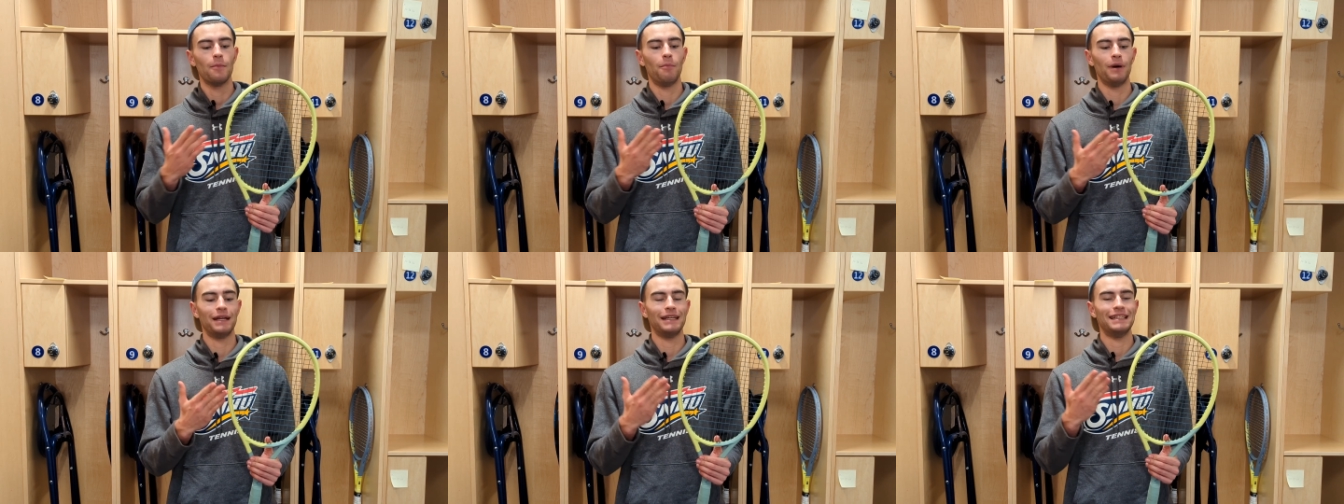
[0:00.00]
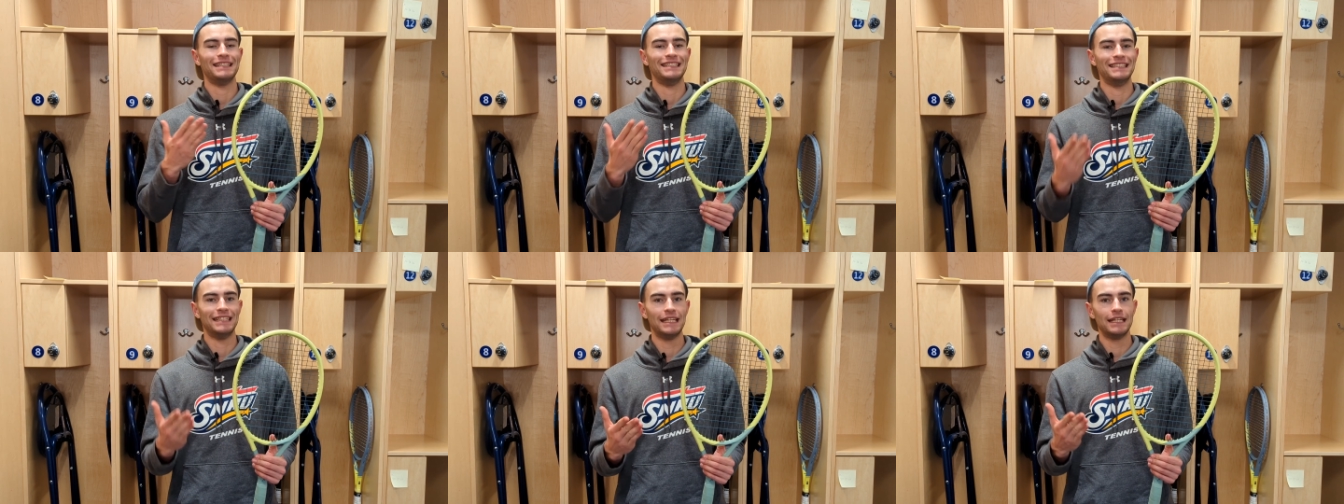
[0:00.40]
but
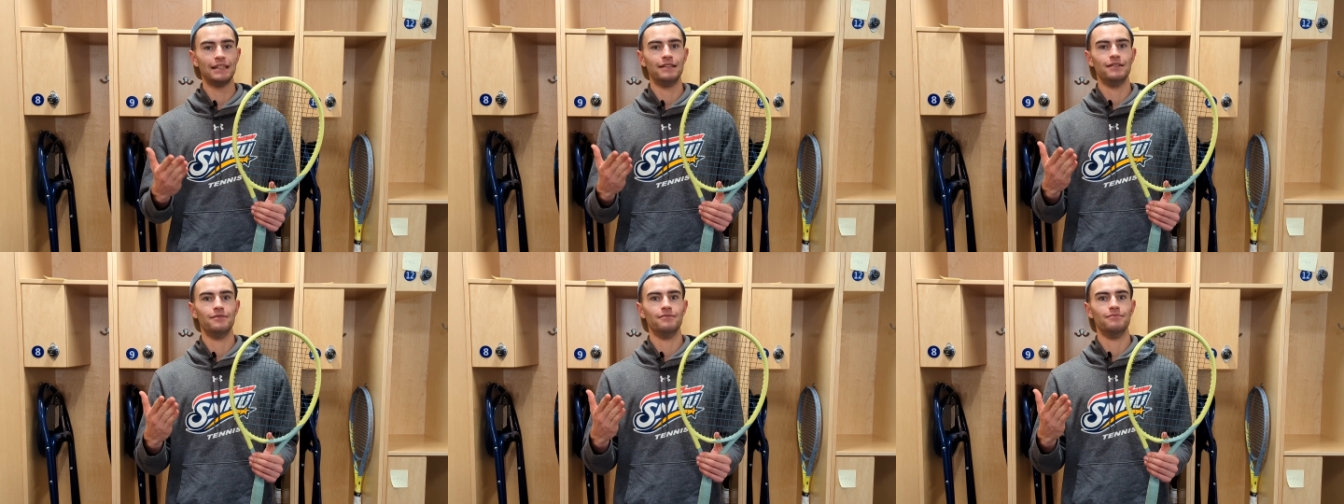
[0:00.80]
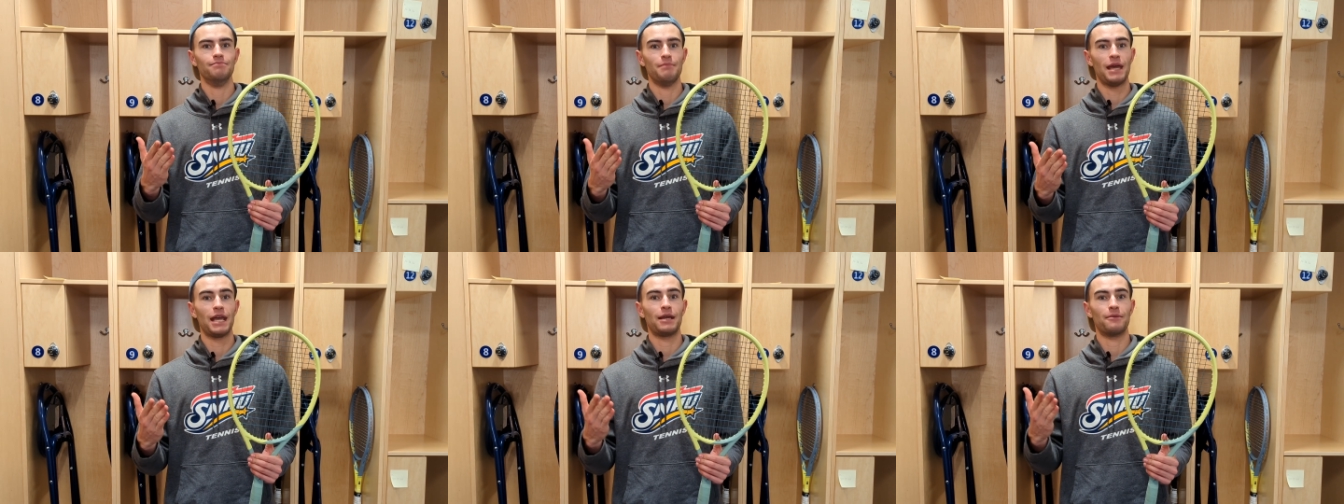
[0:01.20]
it did
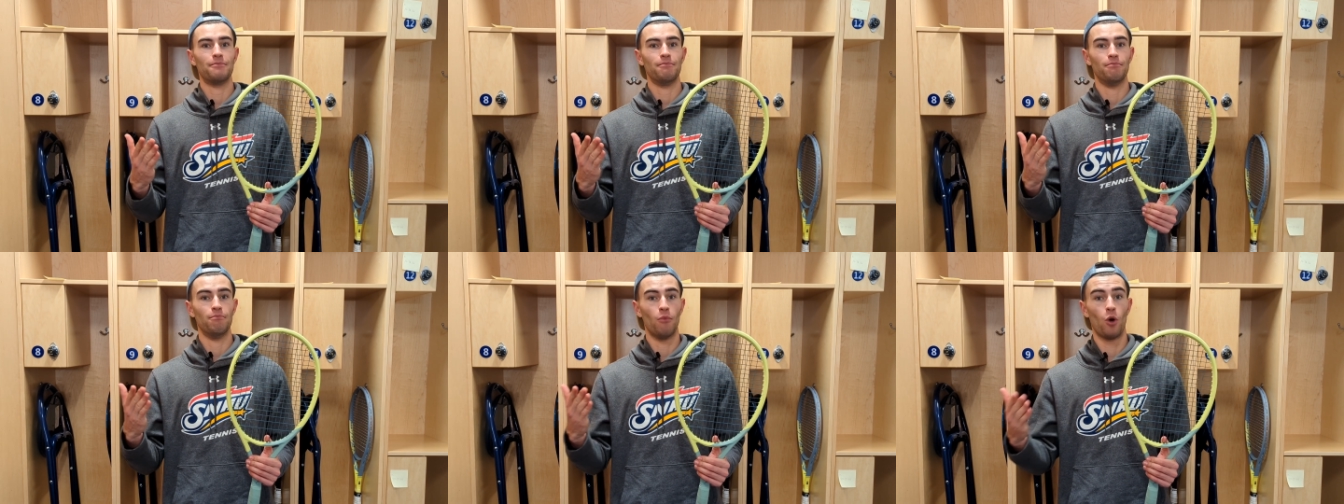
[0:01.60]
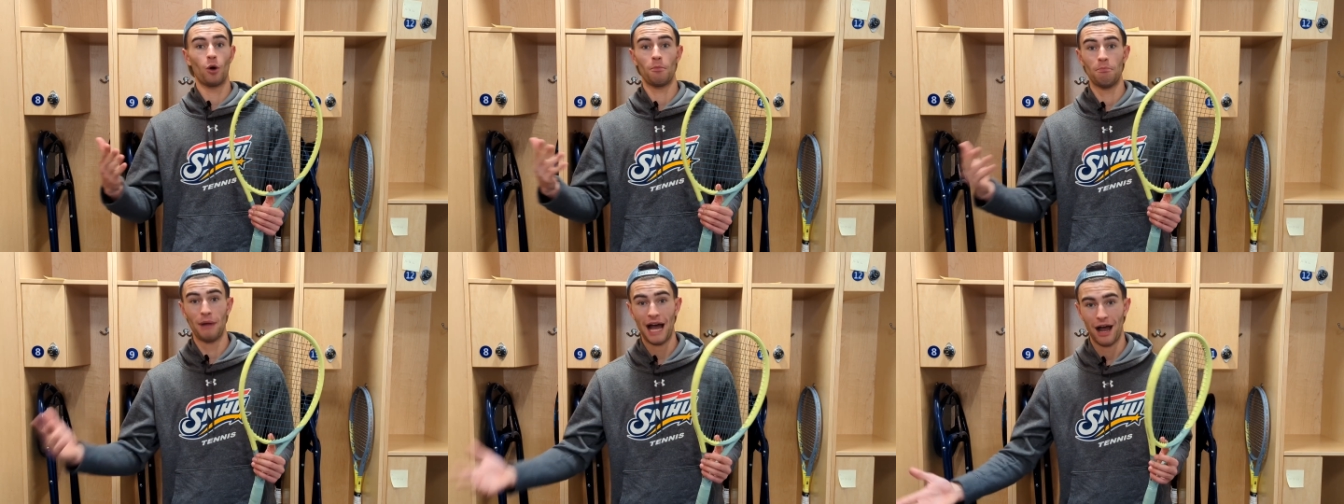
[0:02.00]
make
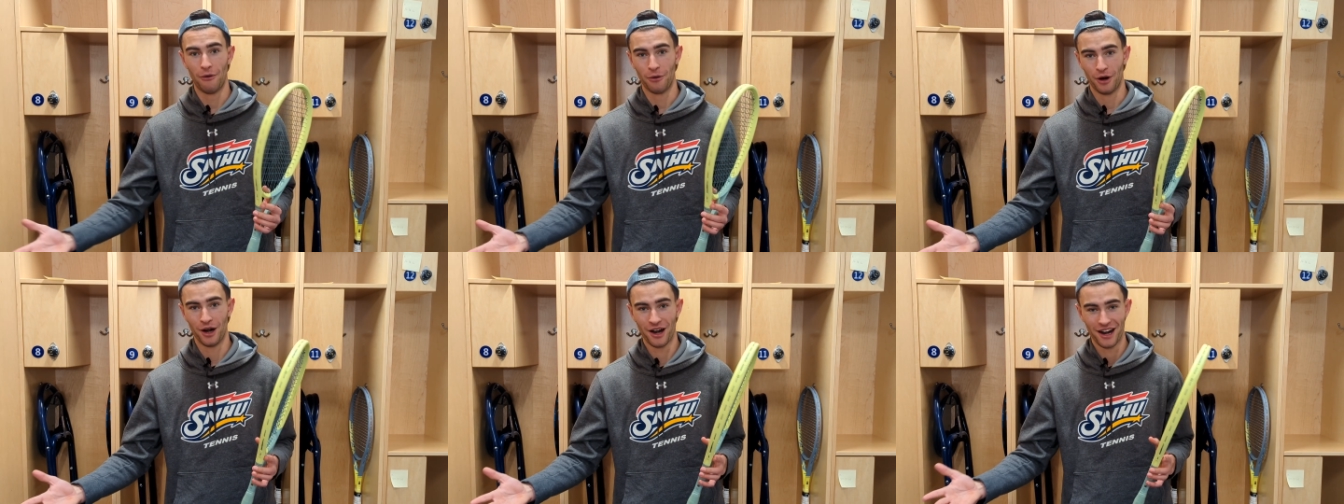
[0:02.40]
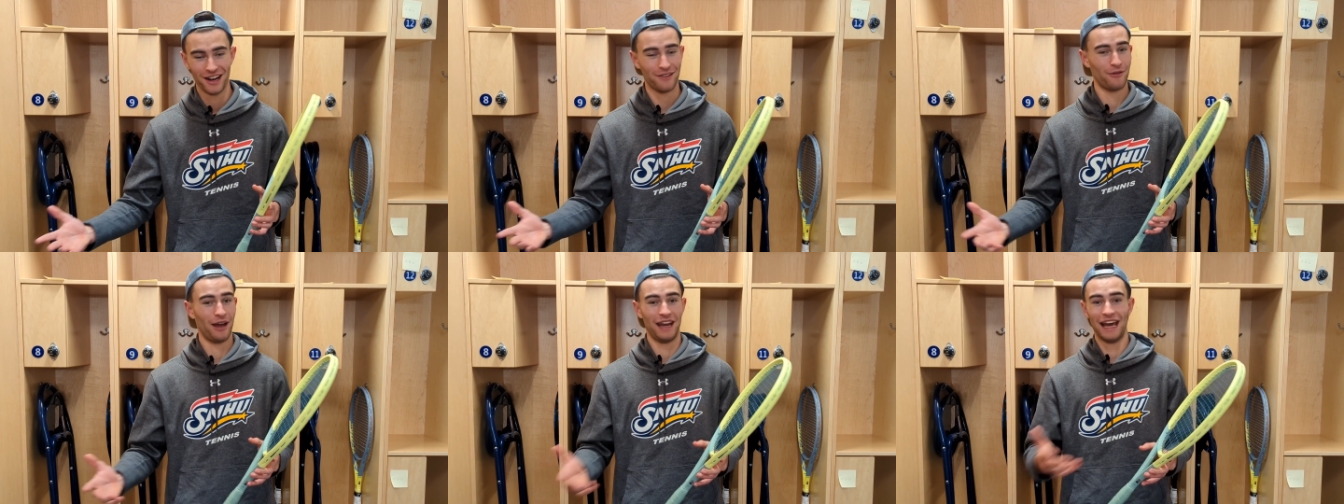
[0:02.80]
more power
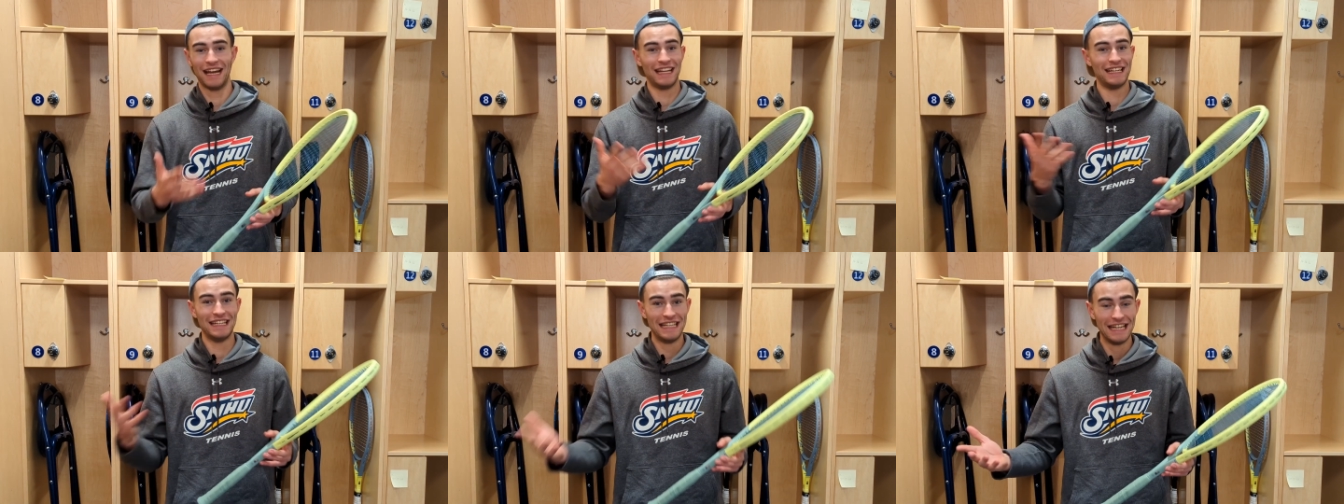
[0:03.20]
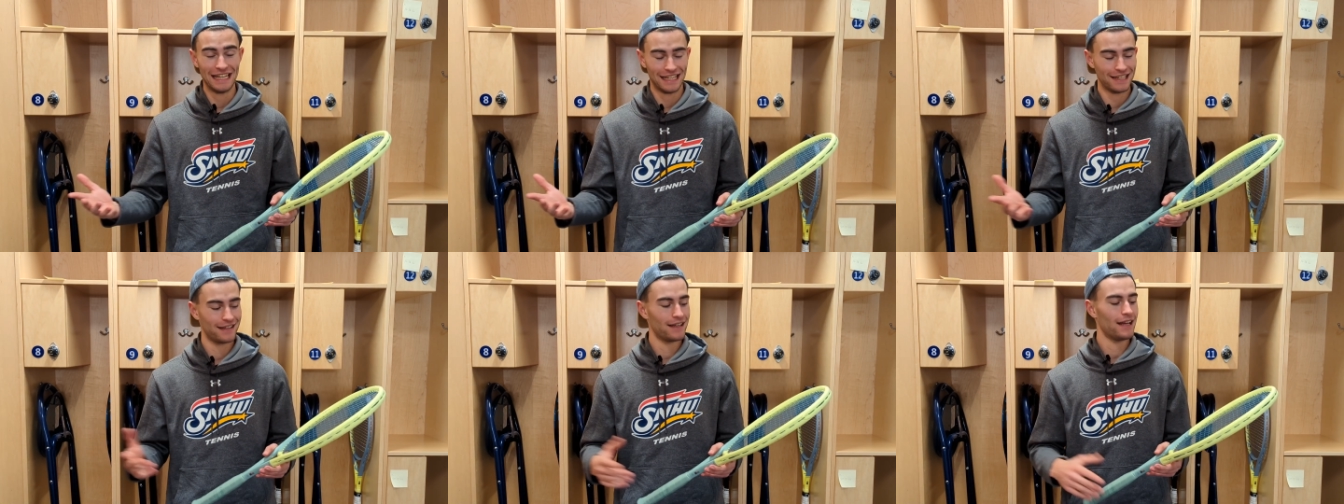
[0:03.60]
when I didn't need
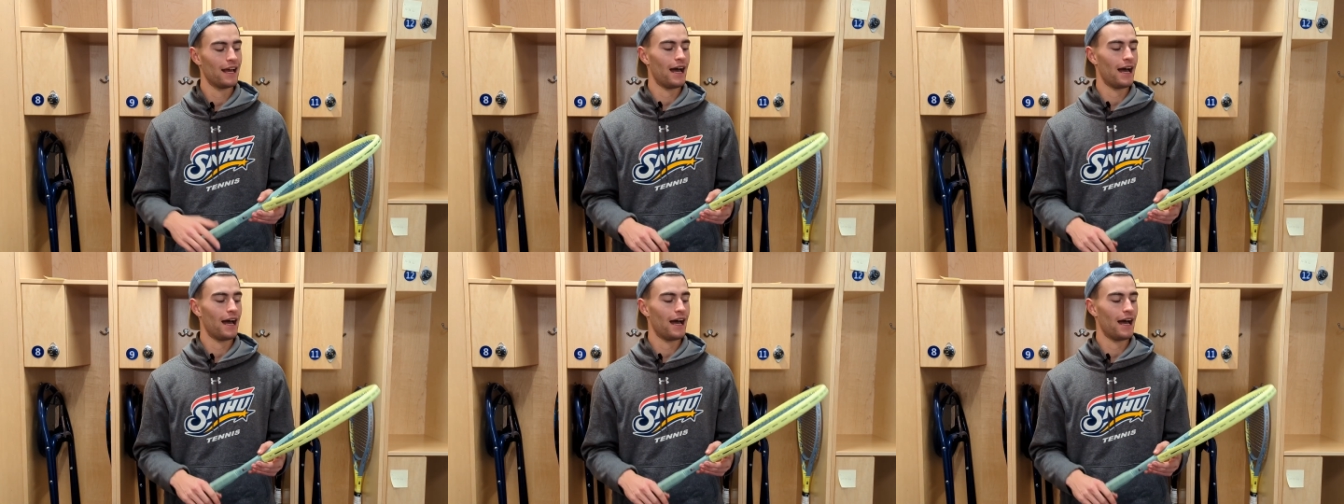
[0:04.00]
it.